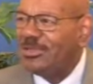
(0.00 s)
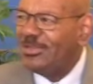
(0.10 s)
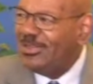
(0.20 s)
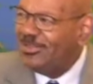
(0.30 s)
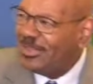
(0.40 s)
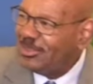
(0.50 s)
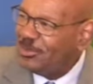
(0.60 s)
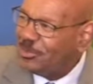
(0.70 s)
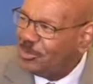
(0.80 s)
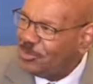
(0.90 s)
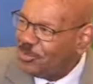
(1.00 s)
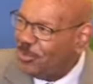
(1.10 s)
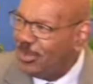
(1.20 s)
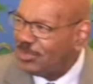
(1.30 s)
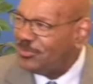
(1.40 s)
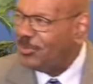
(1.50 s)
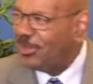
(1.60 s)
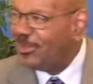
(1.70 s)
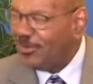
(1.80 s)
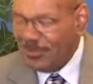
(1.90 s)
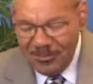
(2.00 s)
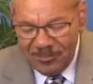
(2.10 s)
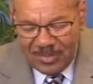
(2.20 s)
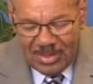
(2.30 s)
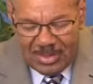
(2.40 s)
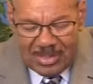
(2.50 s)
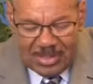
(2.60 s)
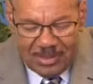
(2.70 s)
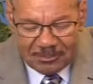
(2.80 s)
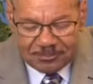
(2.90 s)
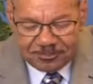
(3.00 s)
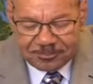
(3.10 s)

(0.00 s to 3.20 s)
they can only do so much for you.